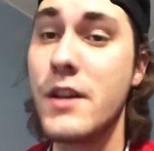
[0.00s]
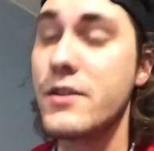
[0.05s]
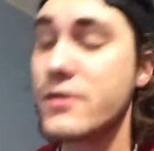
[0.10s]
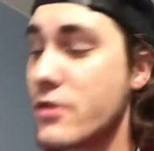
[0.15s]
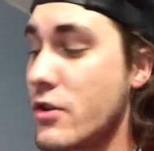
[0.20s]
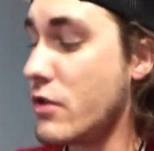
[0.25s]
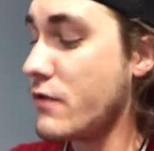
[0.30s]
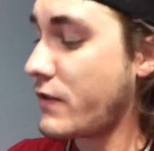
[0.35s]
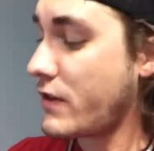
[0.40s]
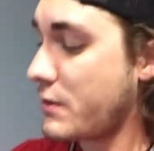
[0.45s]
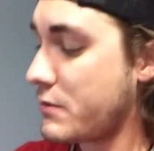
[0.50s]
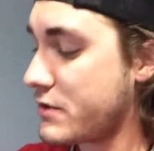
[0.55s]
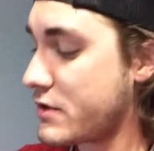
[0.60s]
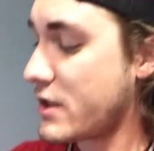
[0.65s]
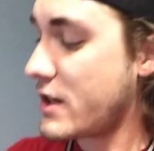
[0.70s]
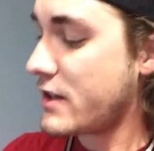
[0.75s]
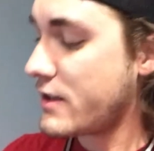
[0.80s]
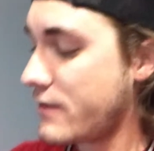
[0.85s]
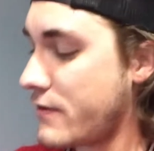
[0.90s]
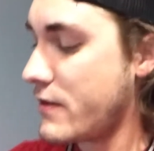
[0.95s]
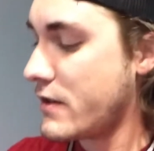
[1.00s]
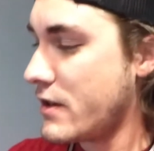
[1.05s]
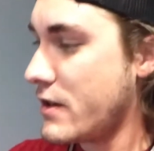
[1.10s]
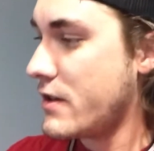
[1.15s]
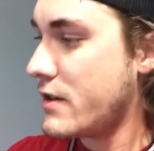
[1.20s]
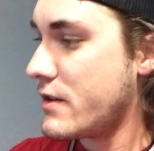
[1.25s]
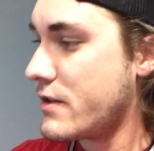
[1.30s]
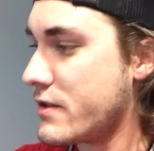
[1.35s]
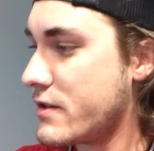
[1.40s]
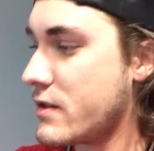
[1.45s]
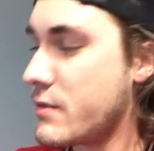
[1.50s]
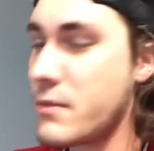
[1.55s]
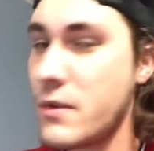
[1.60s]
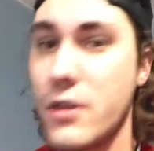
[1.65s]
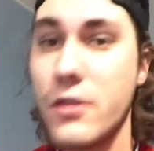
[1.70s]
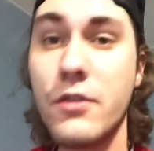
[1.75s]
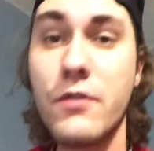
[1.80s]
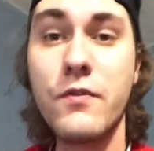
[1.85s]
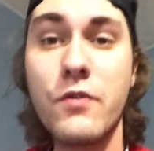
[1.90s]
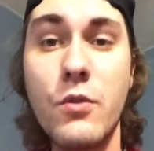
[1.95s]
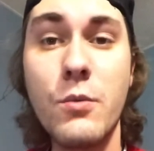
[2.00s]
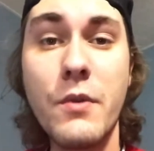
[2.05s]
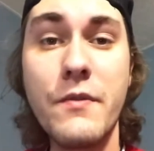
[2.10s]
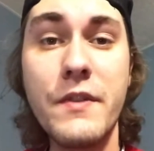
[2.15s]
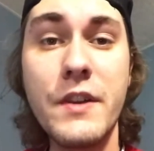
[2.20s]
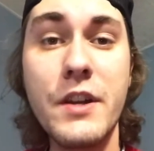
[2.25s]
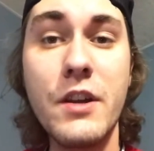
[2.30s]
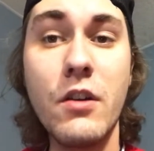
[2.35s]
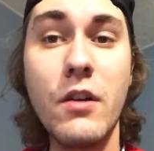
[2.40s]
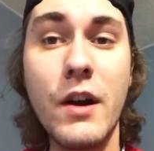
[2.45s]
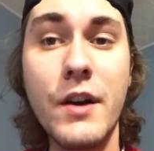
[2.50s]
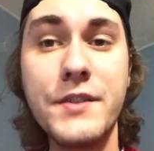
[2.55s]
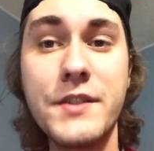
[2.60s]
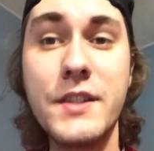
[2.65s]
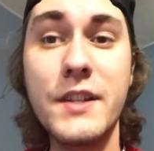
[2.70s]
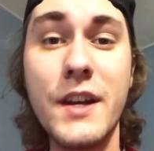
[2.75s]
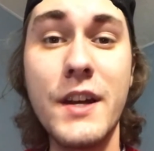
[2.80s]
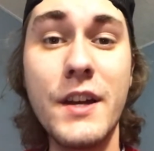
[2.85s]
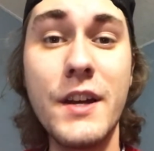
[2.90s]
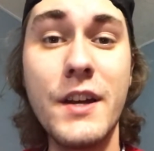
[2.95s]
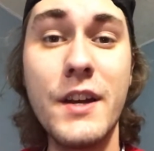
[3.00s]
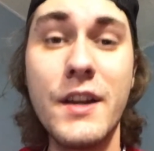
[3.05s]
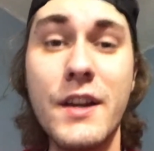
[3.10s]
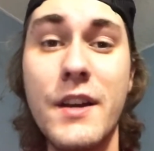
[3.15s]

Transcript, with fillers: so hopefully I'm gonna try to have some other form of video out today.